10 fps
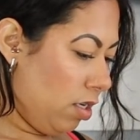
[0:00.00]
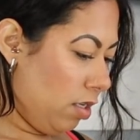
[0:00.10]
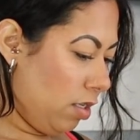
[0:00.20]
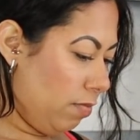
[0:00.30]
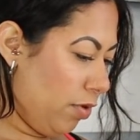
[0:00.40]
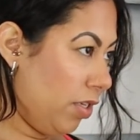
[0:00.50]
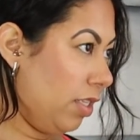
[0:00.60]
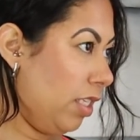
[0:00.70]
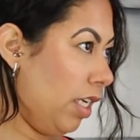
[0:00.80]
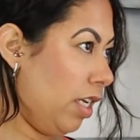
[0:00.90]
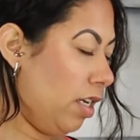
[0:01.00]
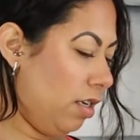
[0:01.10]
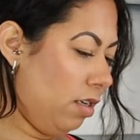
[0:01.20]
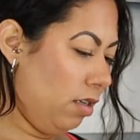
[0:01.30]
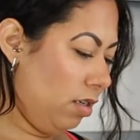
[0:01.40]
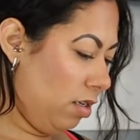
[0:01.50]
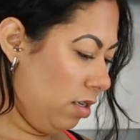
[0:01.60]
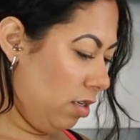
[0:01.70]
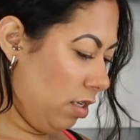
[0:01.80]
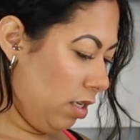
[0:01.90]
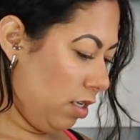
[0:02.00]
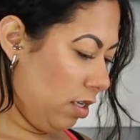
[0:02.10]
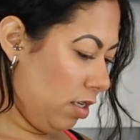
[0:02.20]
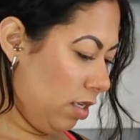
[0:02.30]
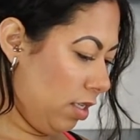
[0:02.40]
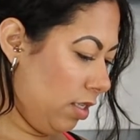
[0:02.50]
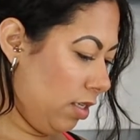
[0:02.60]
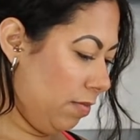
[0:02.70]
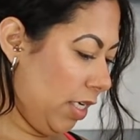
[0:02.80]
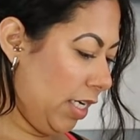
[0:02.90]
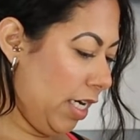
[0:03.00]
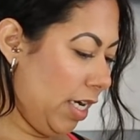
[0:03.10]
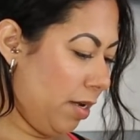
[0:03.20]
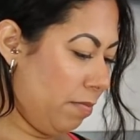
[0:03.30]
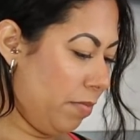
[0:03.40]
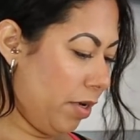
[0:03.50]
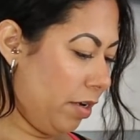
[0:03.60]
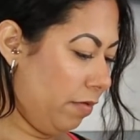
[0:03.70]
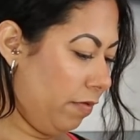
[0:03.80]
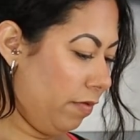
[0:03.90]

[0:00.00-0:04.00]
some burnt sienna and some titanium buff.